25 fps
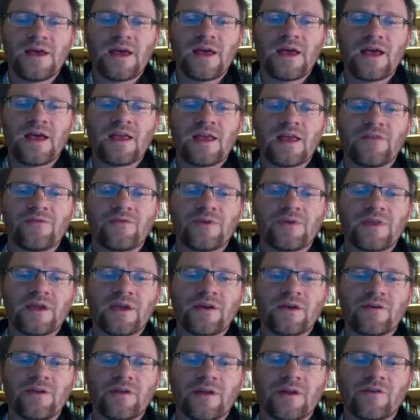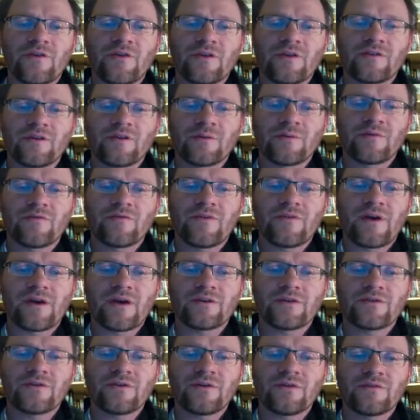And if we take out that greatest common
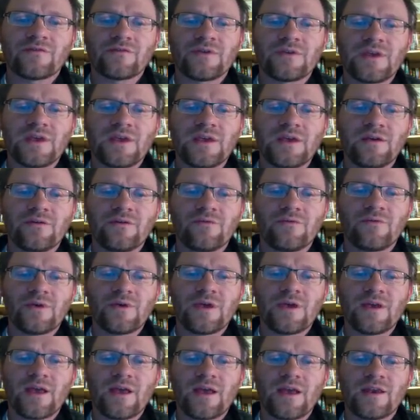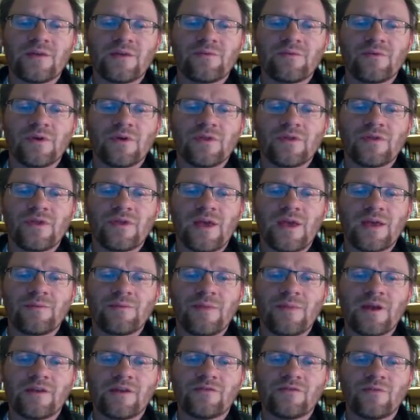factor of d, we end up with n
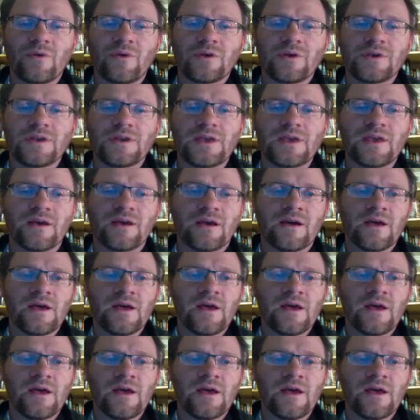minus 1d.